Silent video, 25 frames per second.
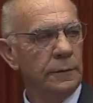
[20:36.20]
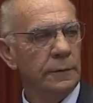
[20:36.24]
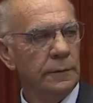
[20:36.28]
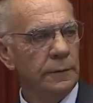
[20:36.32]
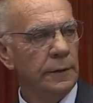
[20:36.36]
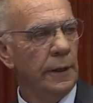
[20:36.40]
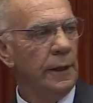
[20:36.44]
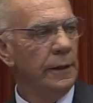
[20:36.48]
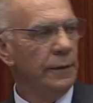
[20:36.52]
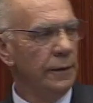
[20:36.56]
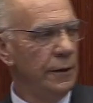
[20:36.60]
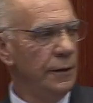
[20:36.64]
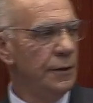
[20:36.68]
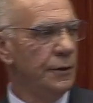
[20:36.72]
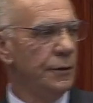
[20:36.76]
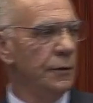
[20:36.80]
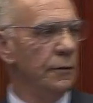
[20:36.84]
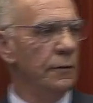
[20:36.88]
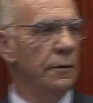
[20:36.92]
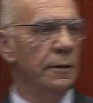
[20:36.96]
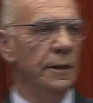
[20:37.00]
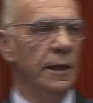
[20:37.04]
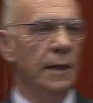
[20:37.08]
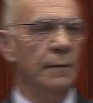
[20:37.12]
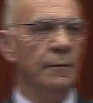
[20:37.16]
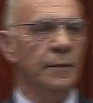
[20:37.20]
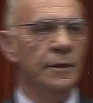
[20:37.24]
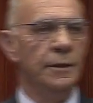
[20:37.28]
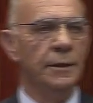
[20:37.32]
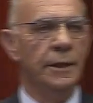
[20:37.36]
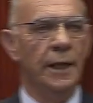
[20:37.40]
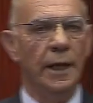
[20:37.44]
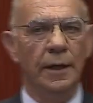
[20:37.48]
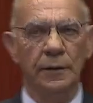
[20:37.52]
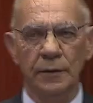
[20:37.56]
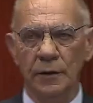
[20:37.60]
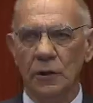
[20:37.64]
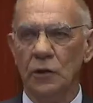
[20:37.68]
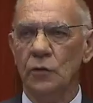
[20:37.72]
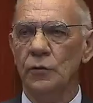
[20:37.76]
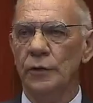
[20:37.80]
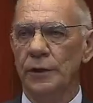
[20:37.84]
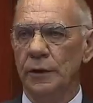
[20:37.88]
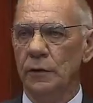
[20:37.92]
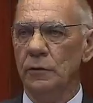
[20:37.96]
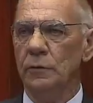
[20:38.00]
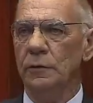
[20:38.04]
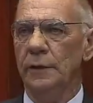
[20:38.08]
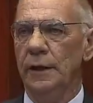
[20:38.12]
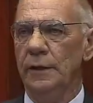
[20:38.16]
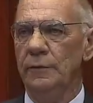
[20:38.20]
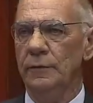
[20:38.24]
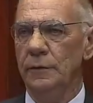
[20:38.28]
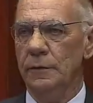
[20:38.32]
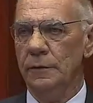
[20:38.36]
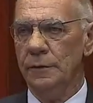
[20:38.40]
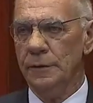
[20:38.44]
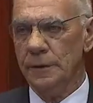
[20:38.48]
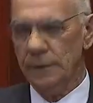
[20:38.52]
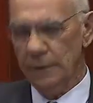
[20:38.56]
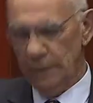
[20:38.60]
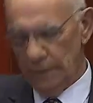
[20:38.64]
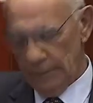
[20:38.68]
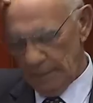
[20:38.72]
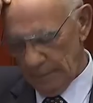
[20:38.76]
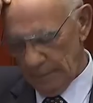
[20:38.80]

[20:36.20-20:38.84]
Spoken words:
take their student numbers down to critical levels.